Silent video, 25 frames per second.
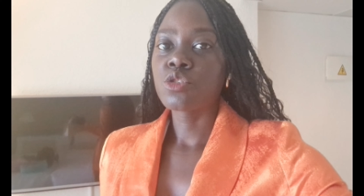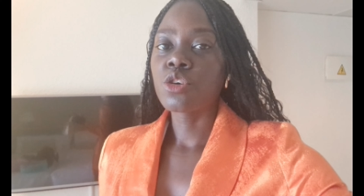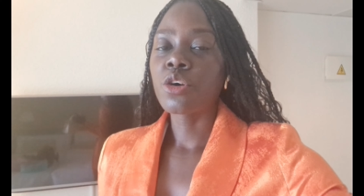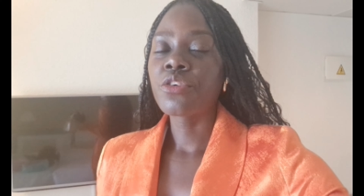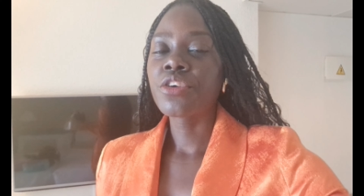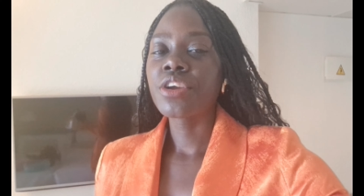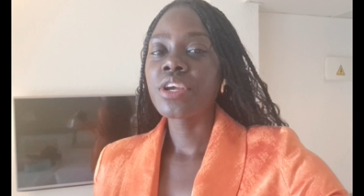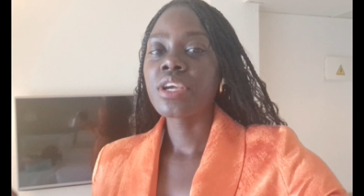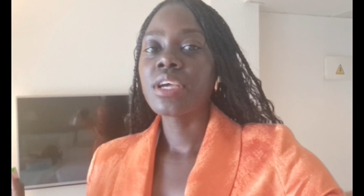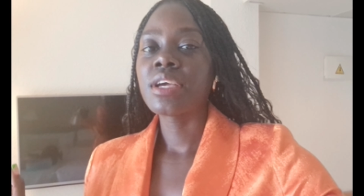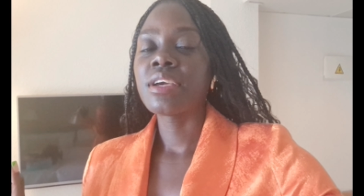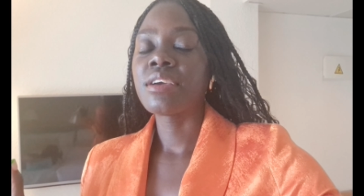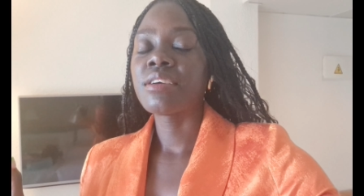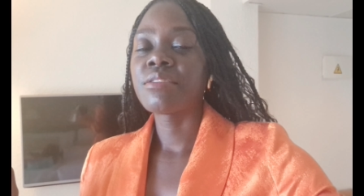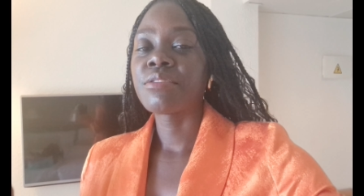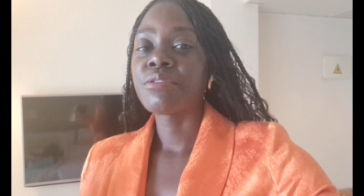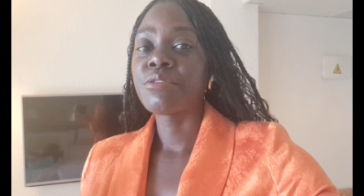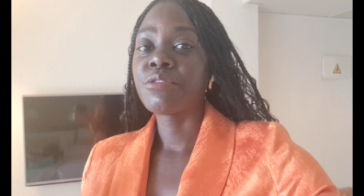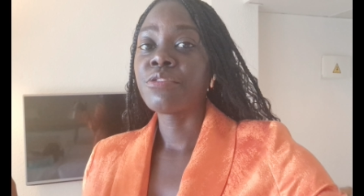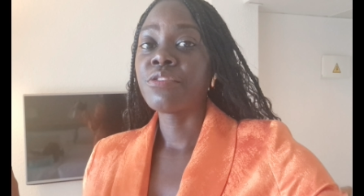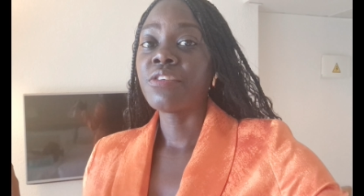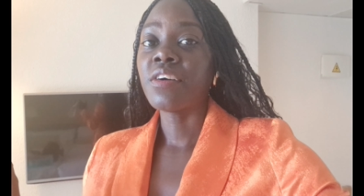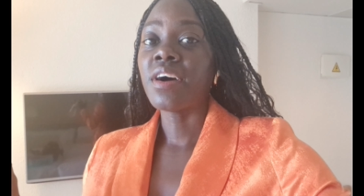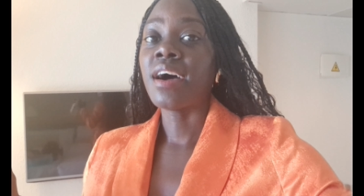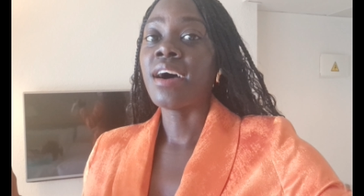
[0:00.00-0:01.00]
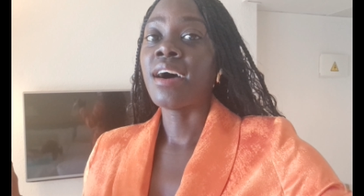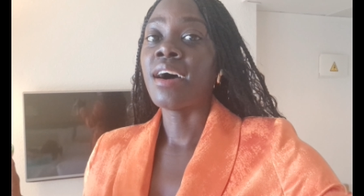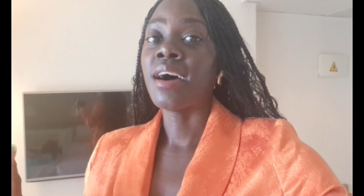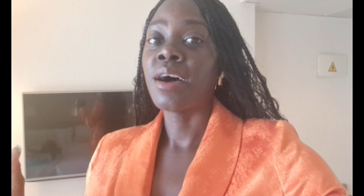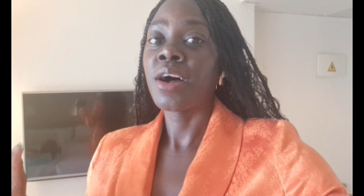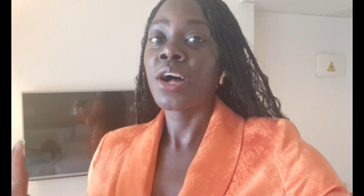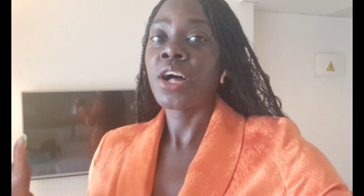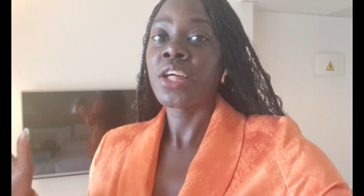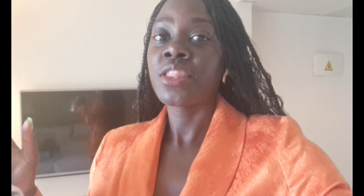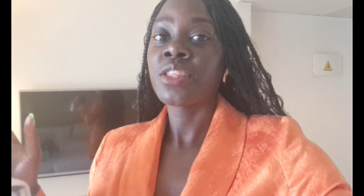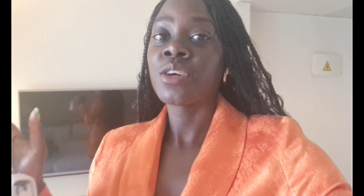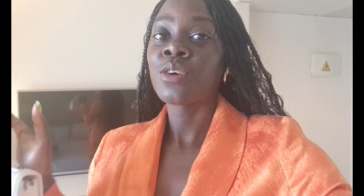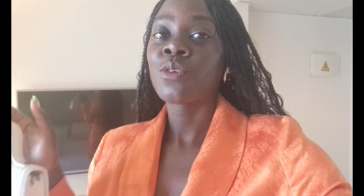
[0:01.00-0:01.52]
sorry if
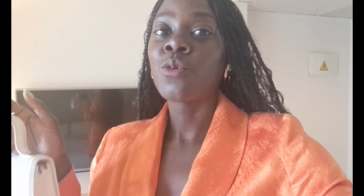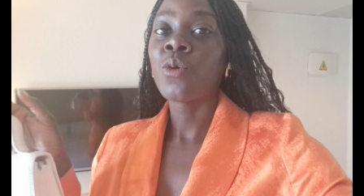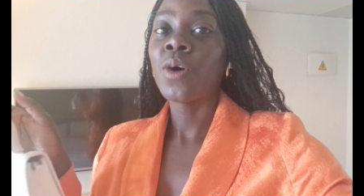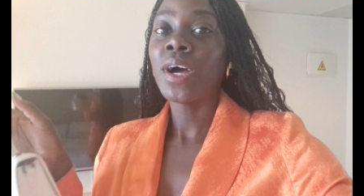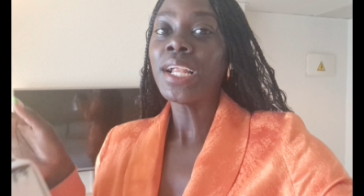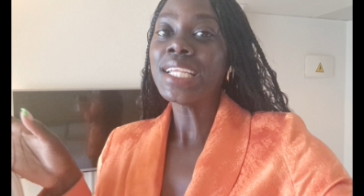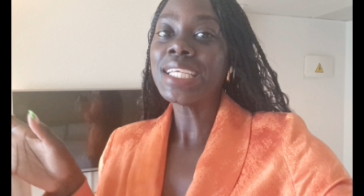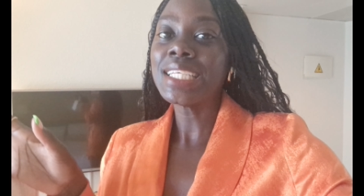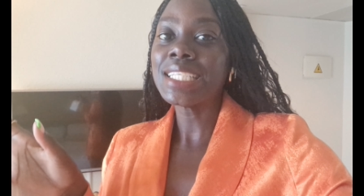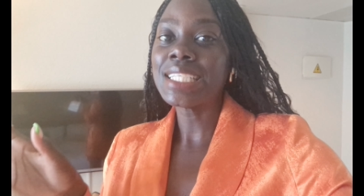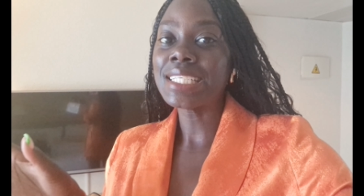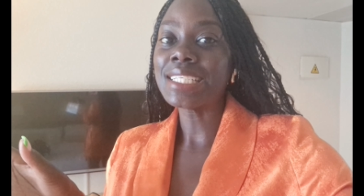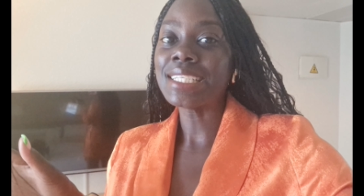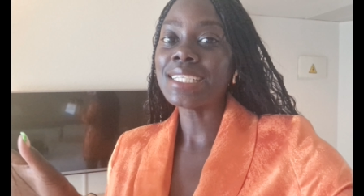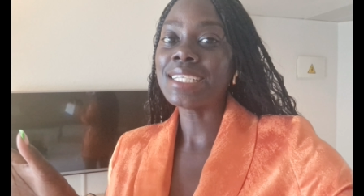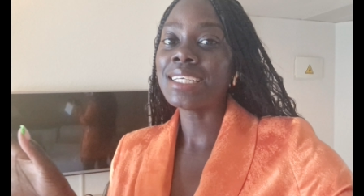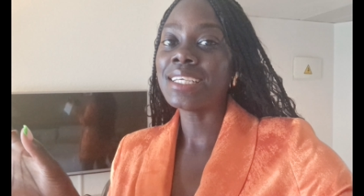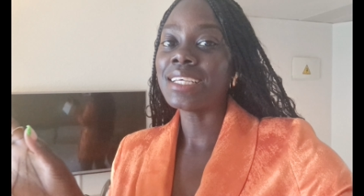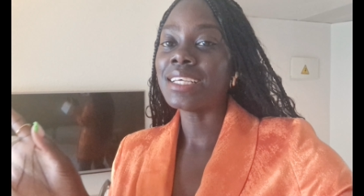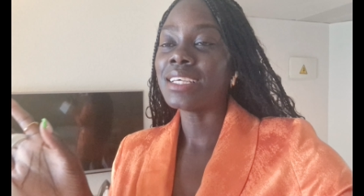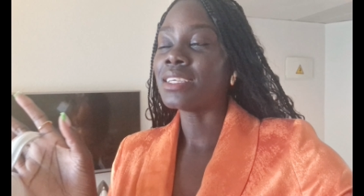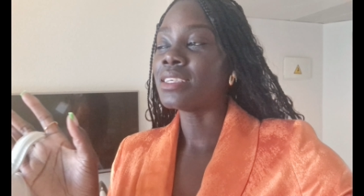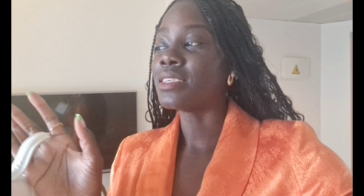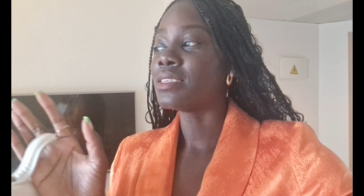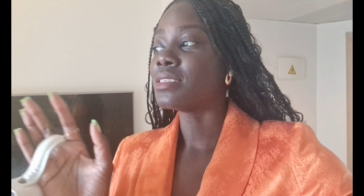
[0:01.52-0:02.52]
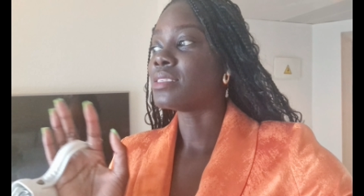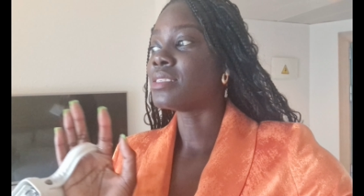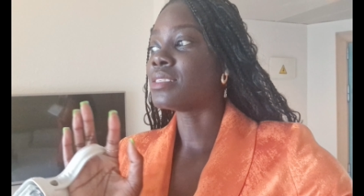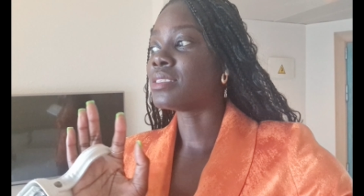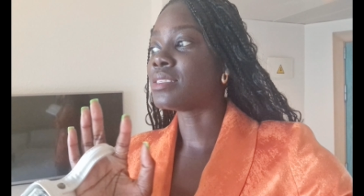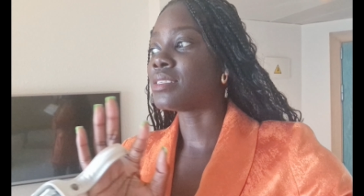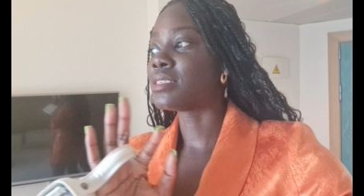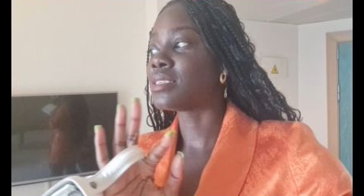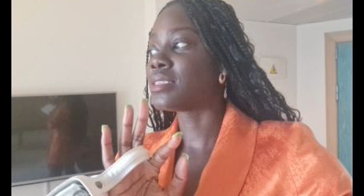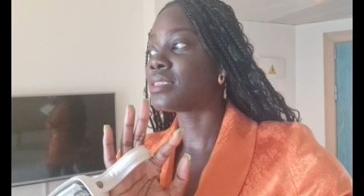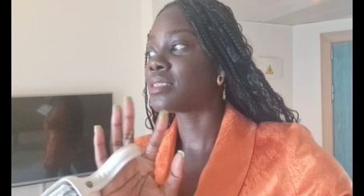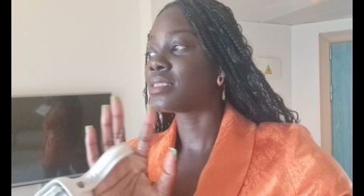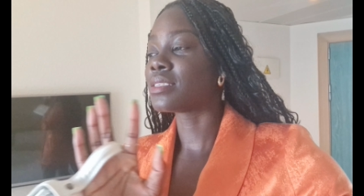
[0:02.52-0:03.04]
uh, the quality
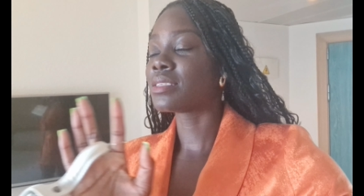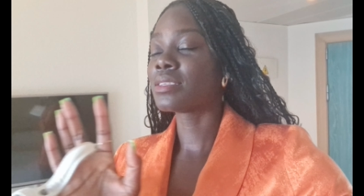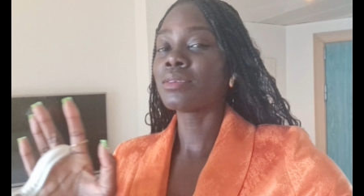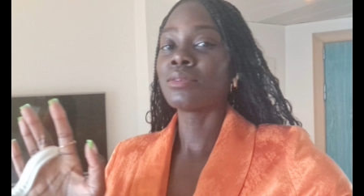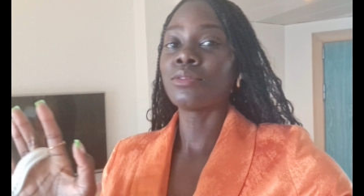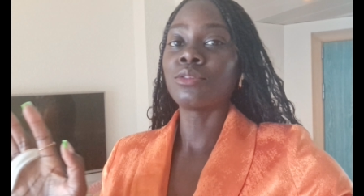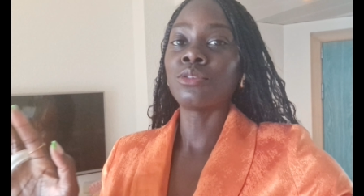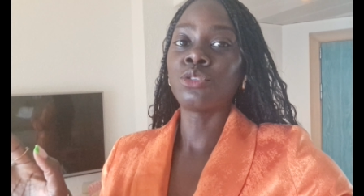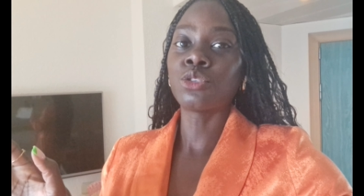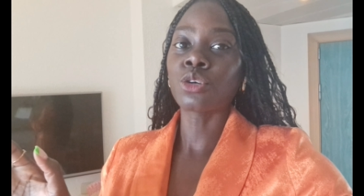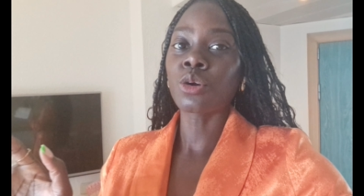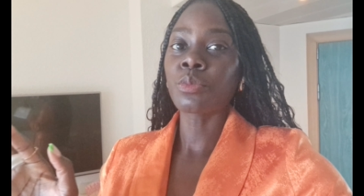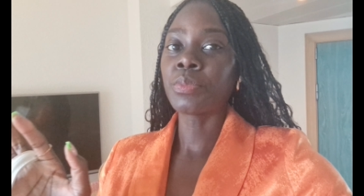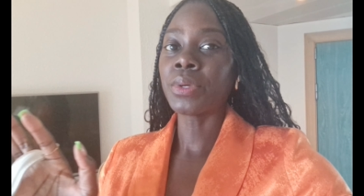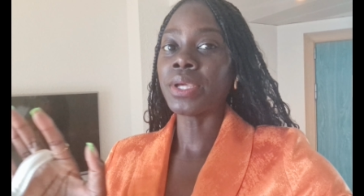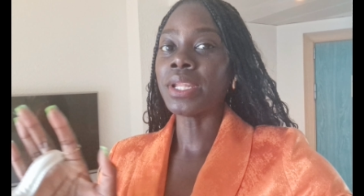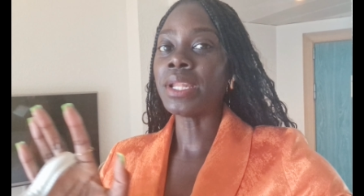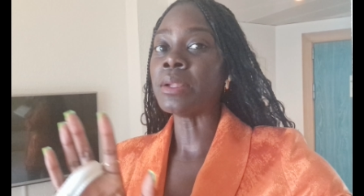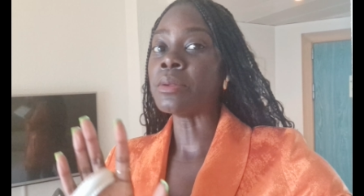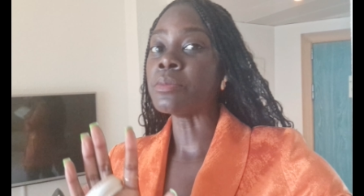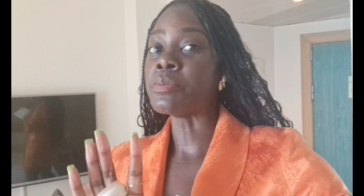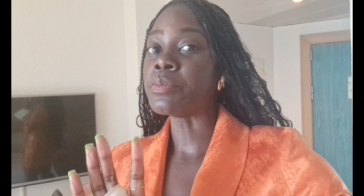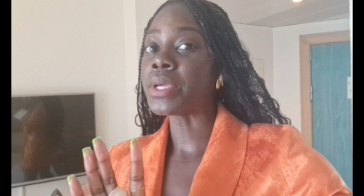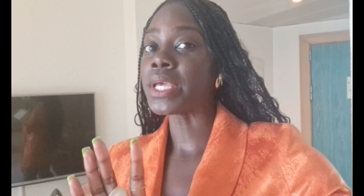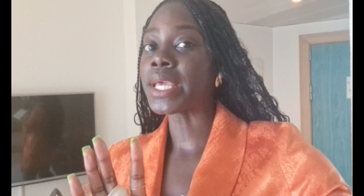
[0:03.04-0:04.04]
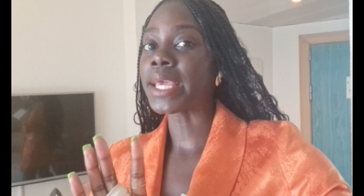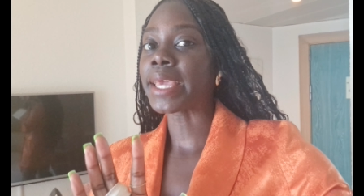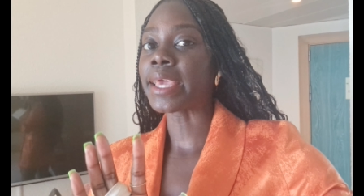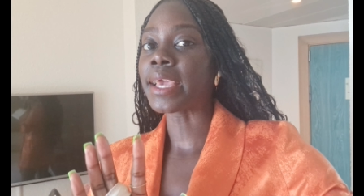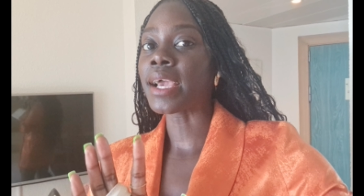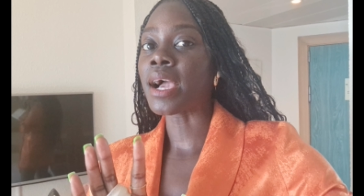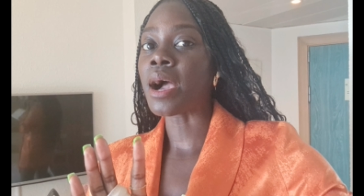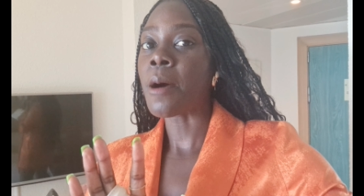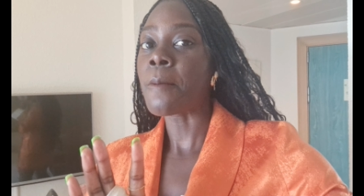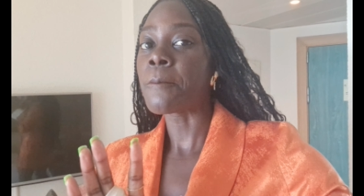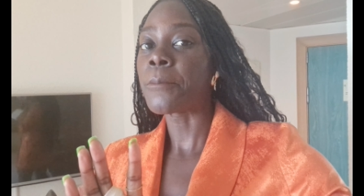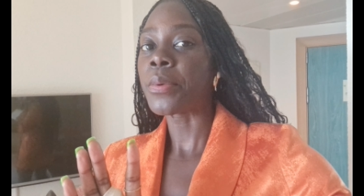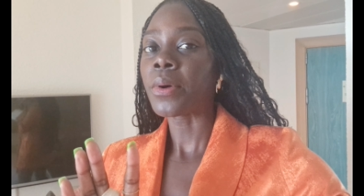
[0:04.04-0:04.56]
is dropping and
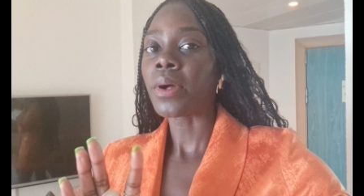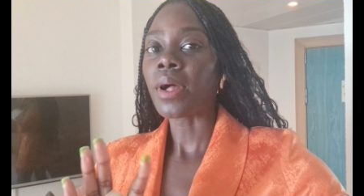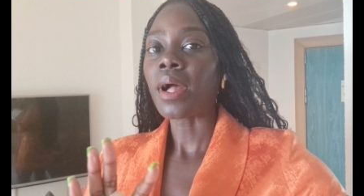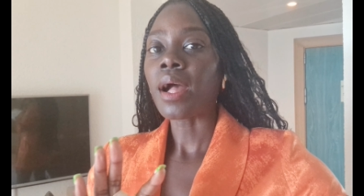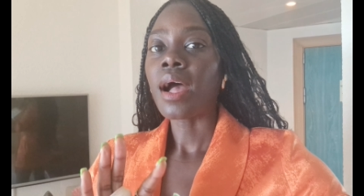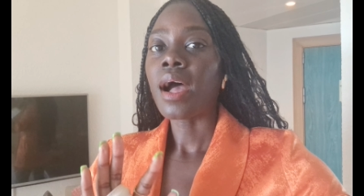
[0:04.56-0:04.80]
picking up